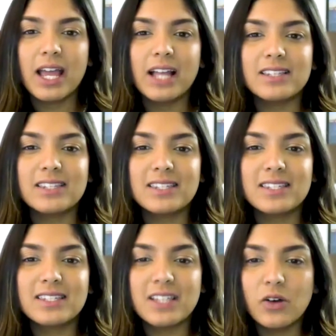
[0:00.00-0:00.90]
it
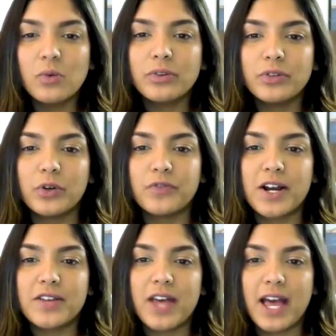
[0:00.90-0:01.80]
still will
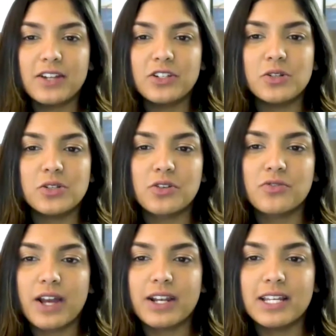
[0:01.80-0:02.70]
notify the end user
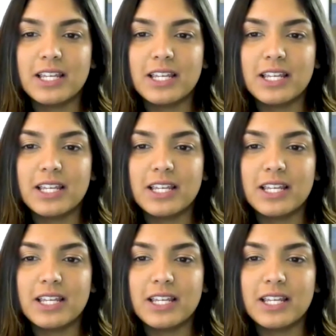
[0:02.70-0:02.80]
that an